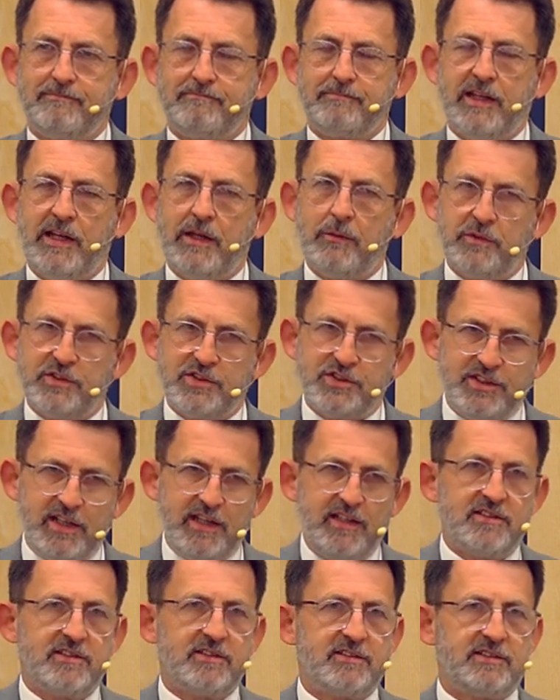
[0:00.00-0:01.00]
it was
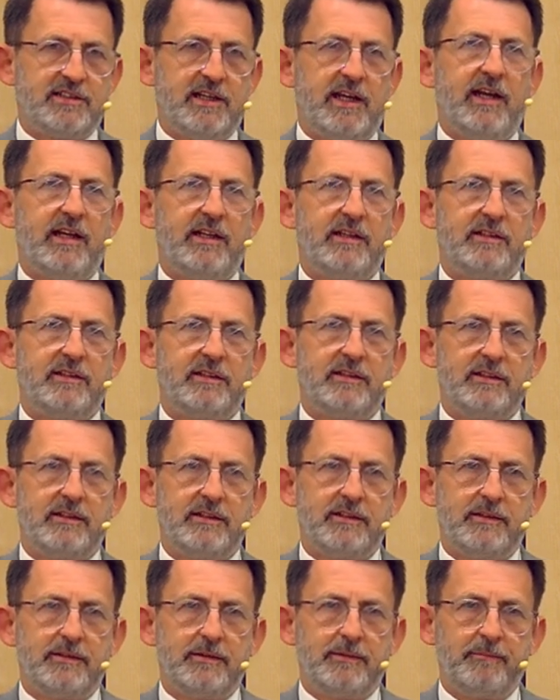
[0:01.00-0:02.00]
Jesus' death.
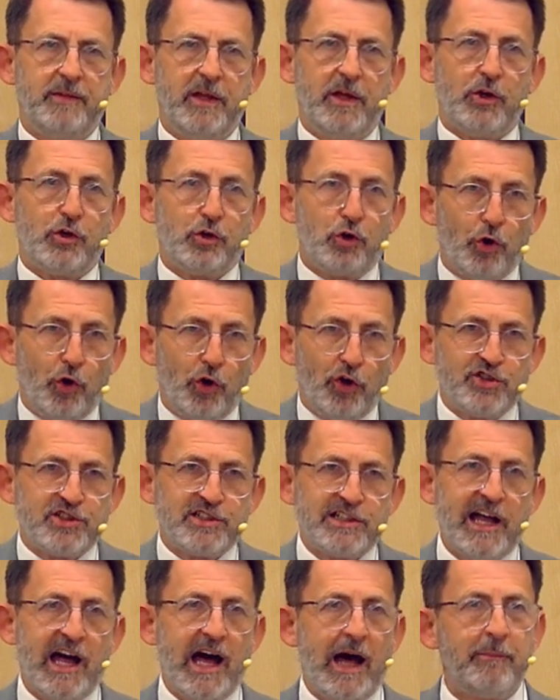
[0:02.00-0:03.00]
God's
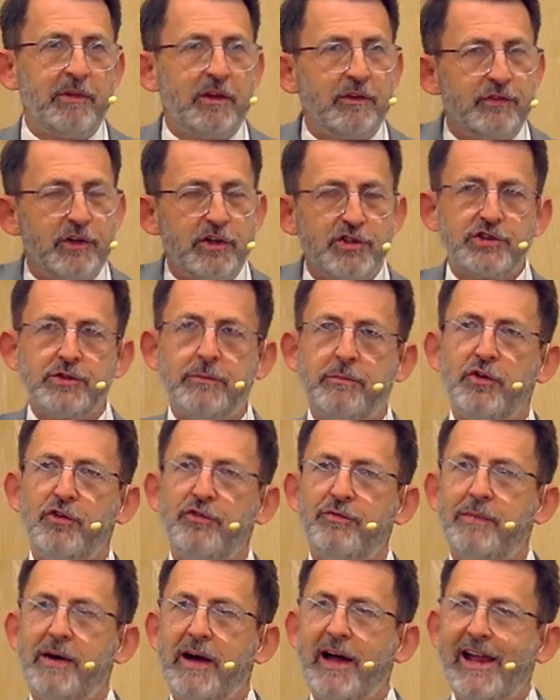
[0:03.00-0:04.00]
Lamb, the verse
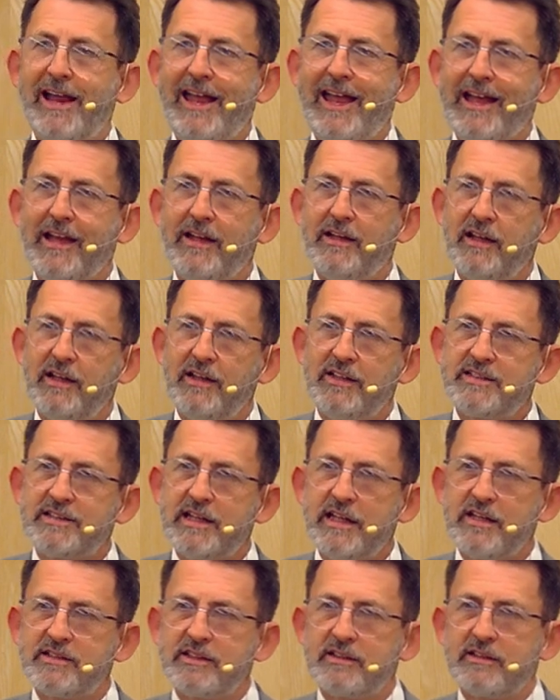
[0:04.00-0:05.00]
above my head
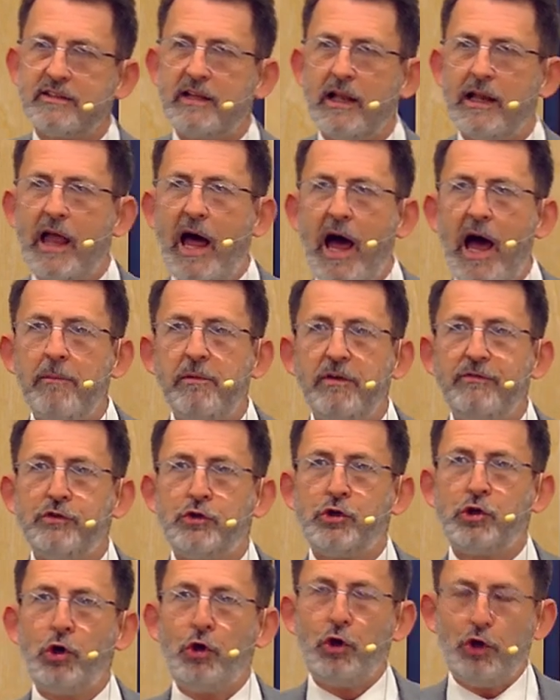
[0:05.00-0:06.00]
says it the Lamb of
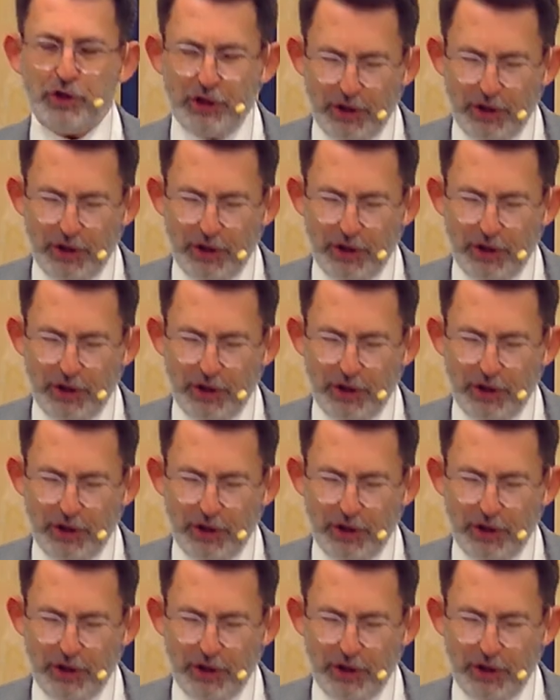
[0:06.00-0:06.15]
God